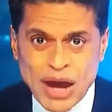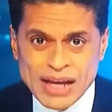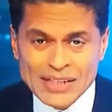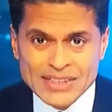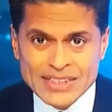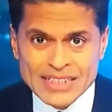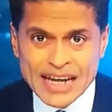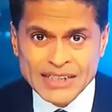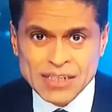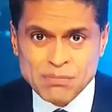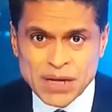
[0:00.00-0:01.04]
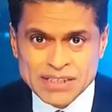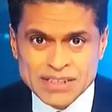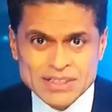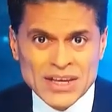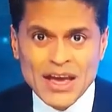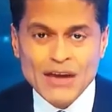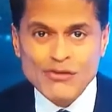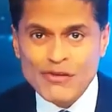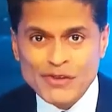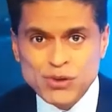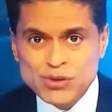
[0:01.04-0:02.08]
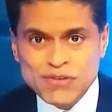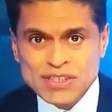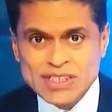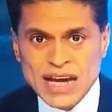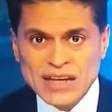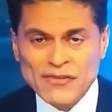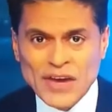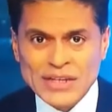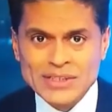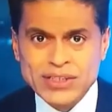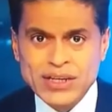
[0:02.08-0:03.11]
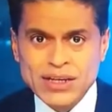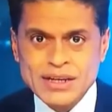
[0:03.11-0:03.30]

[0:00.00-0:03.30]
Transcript: trials in selected places and reviews of the side effects.